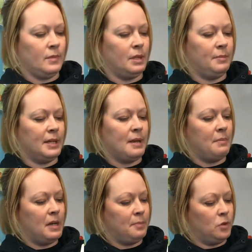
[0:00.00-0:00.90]
Let me get
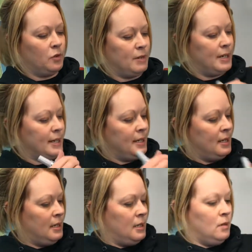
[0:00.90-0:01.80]
my board ready.
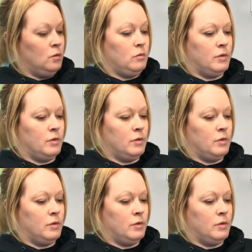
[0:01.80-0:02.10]
Oh,